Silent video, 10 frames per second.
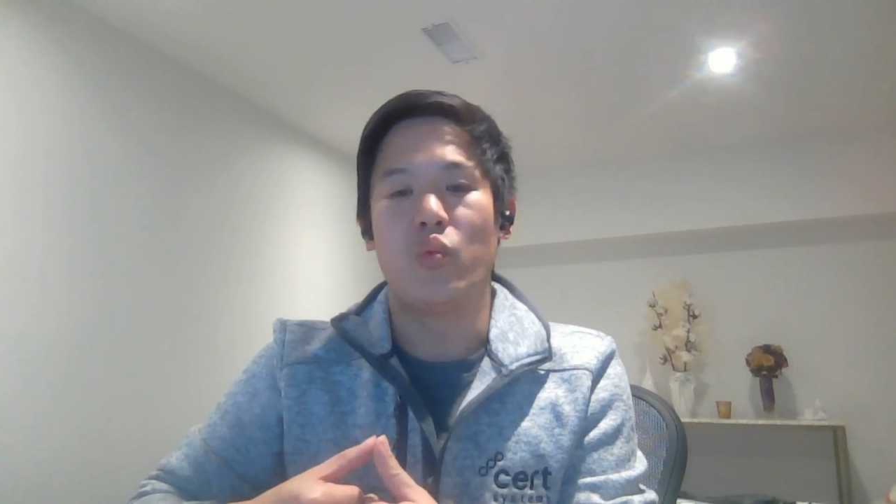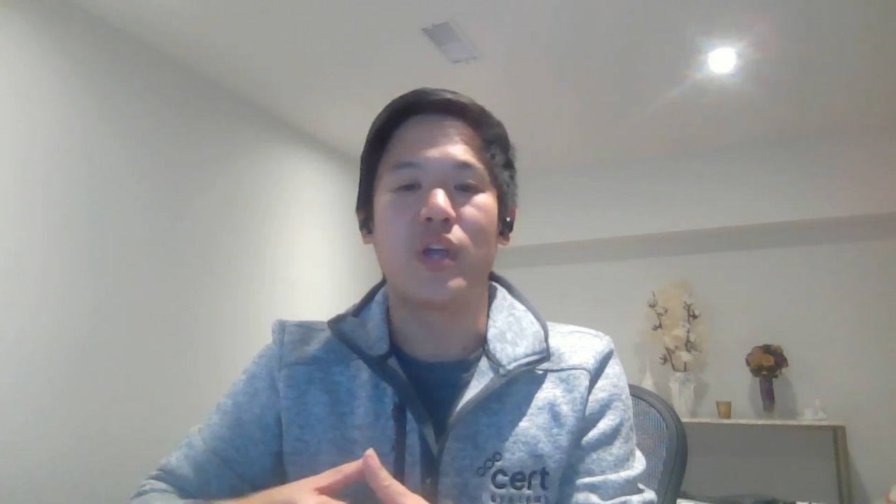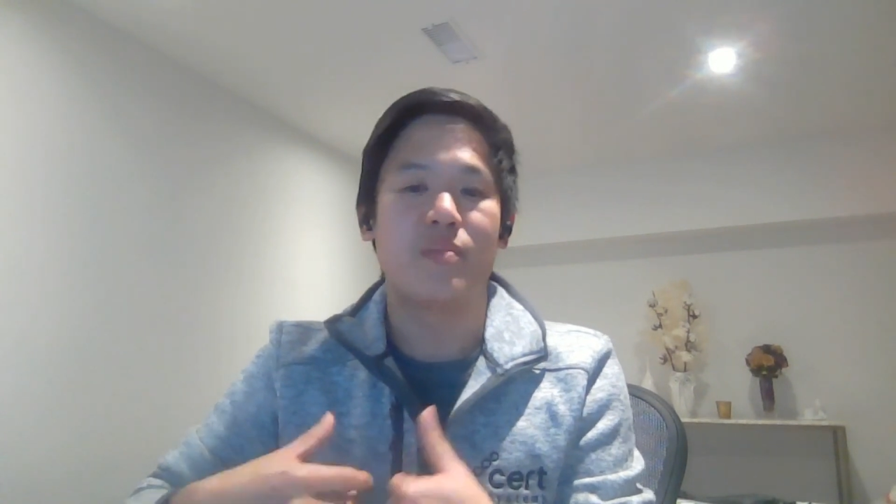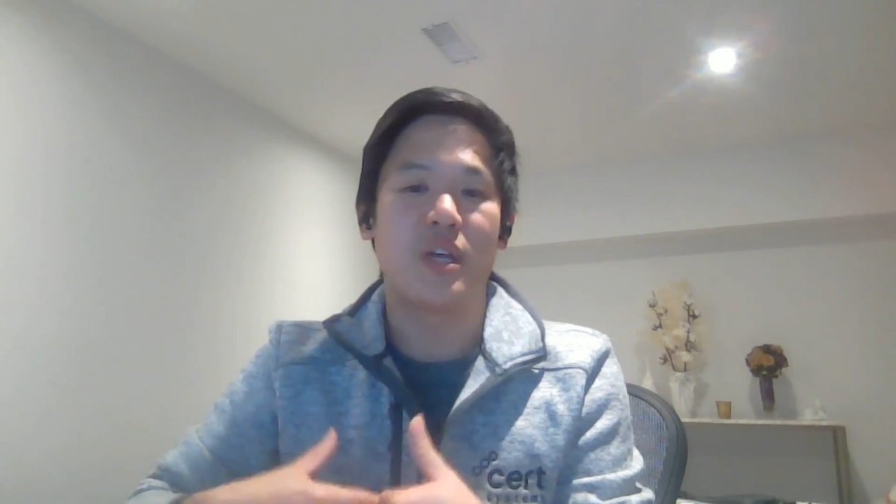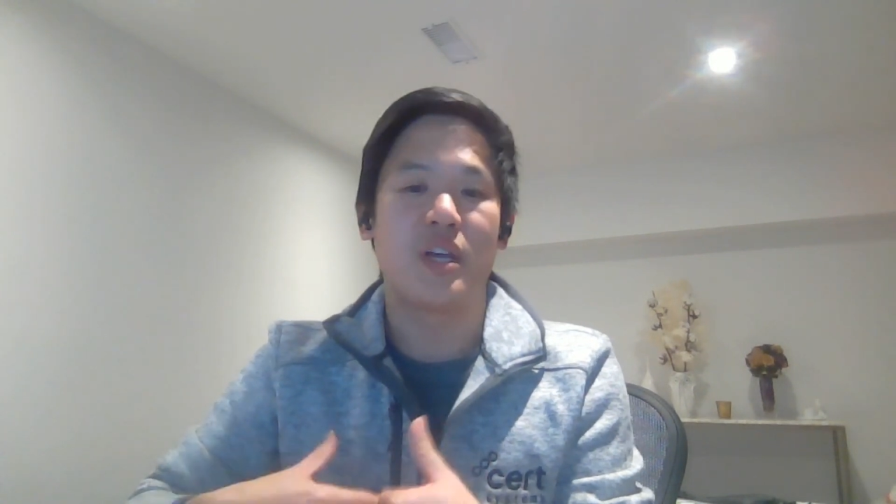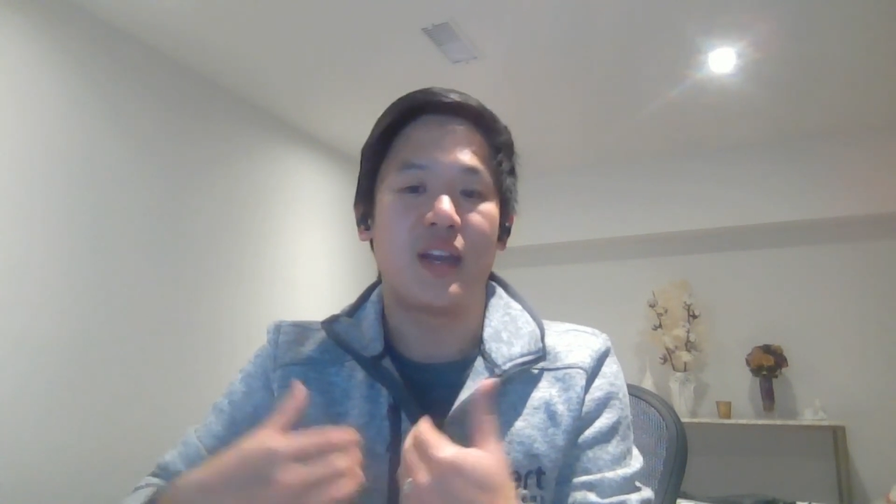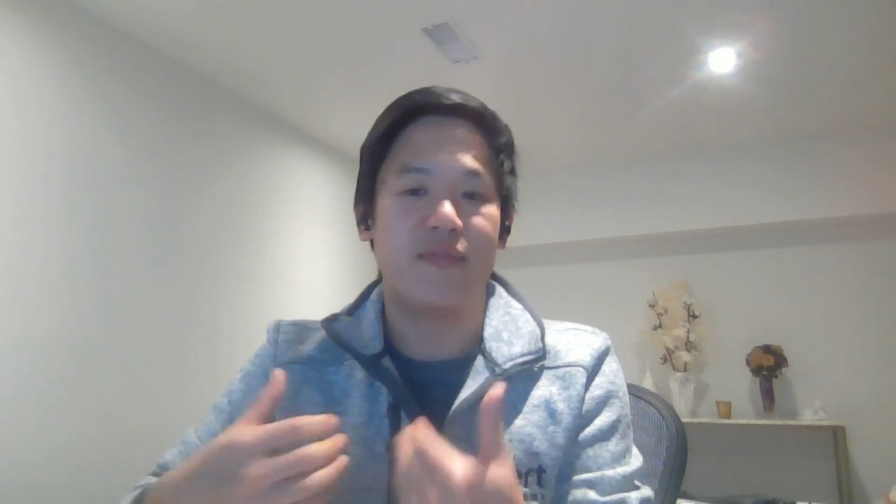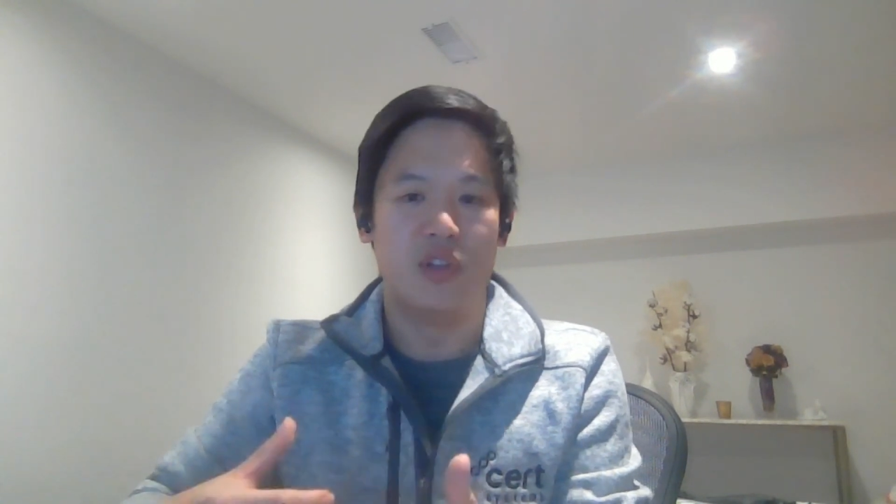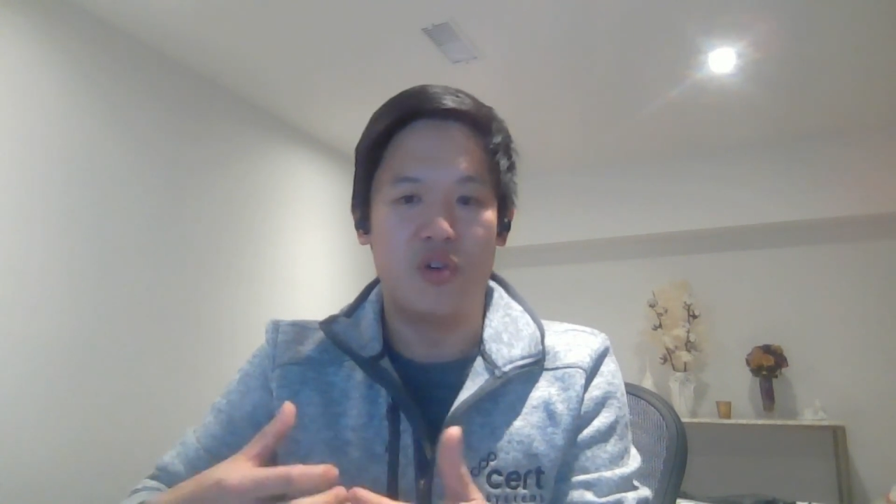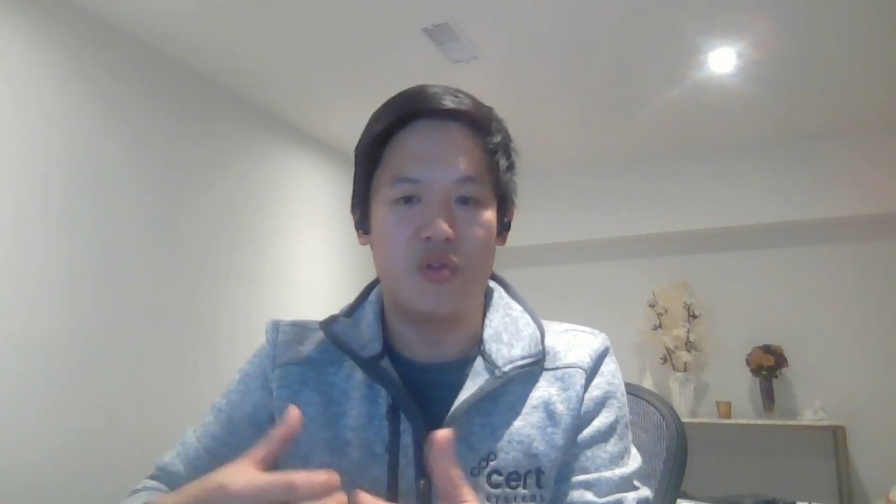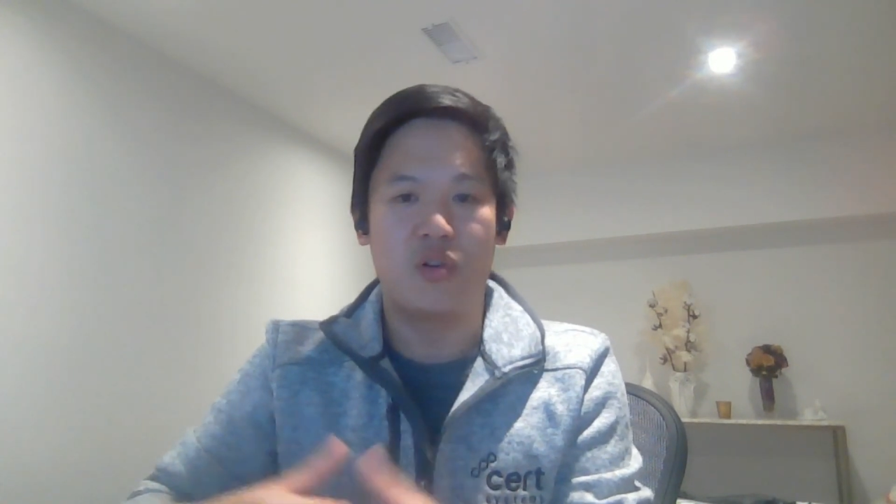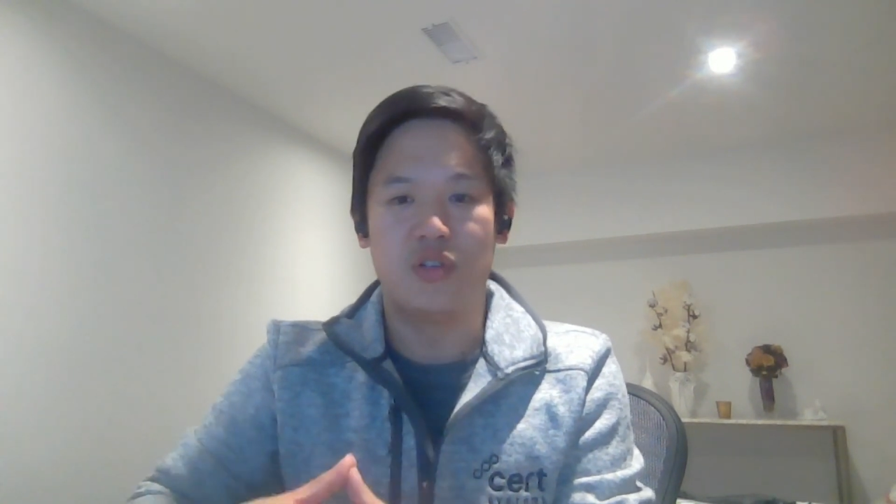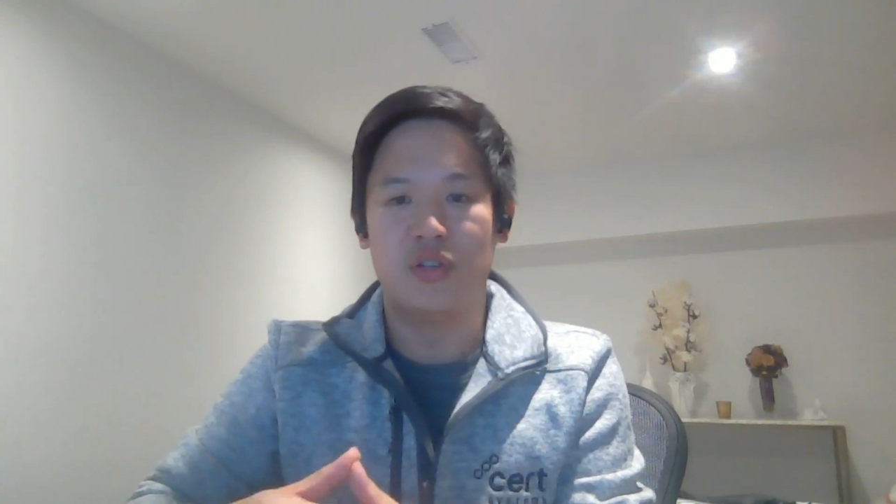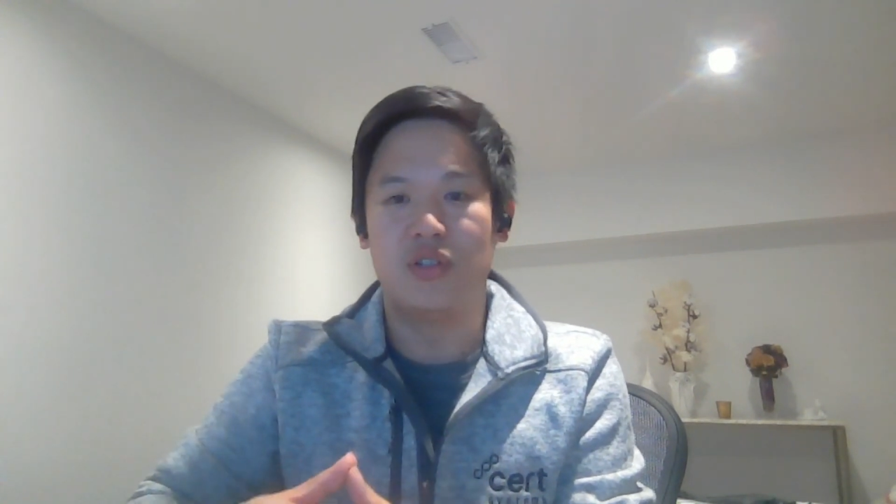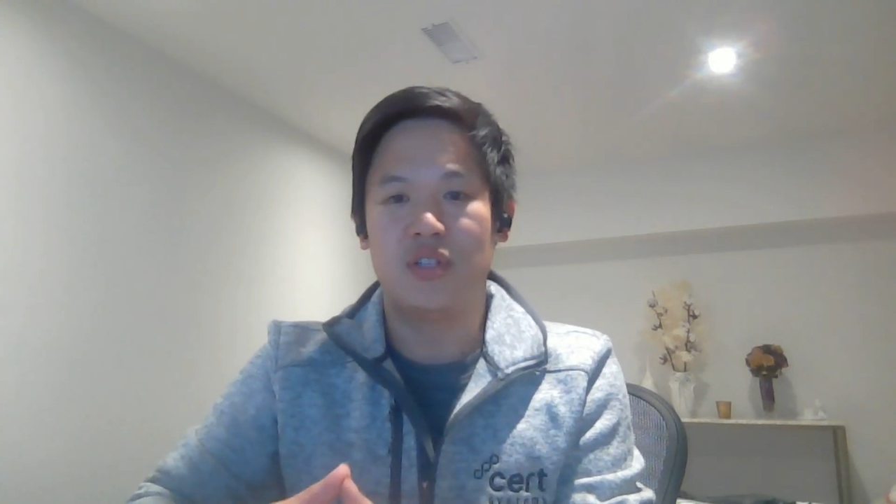we could be kind of a
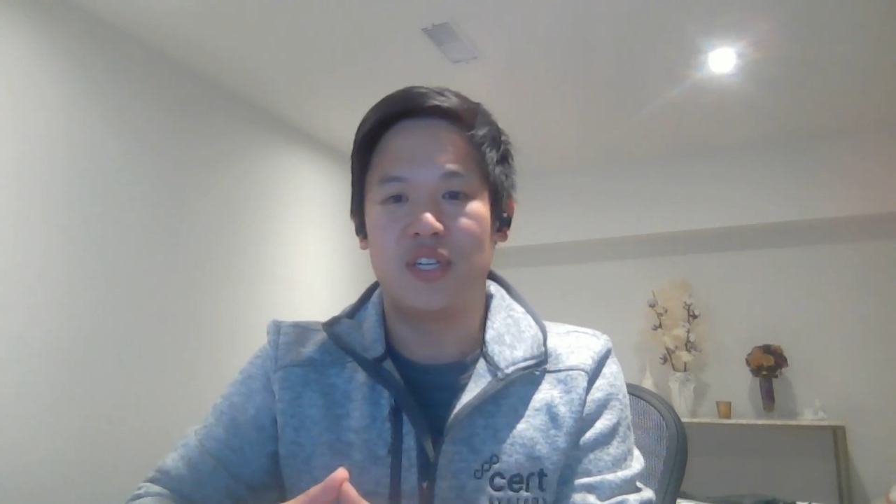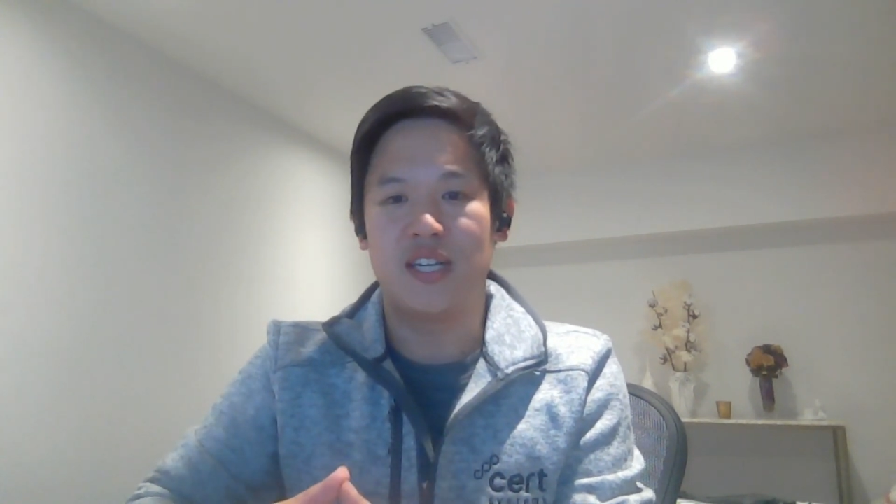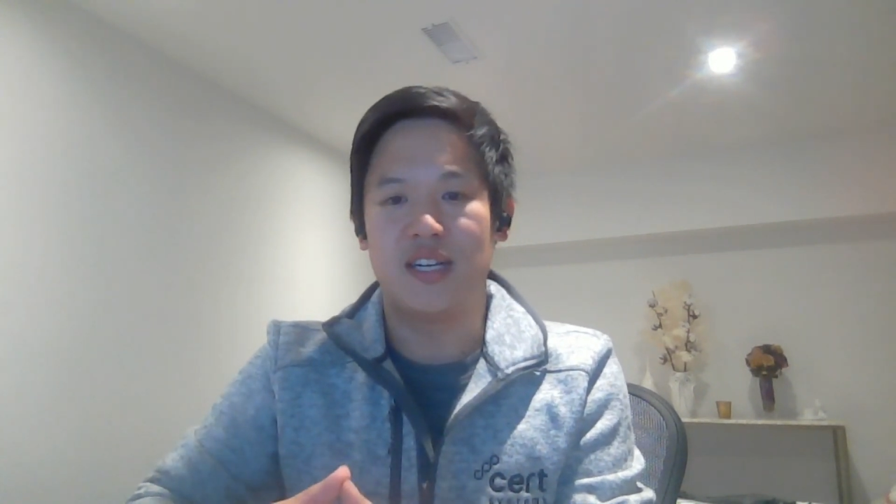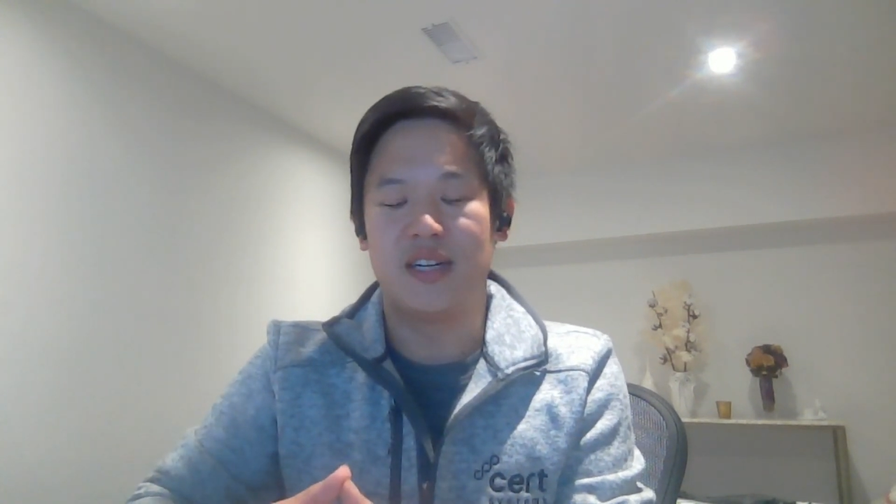local,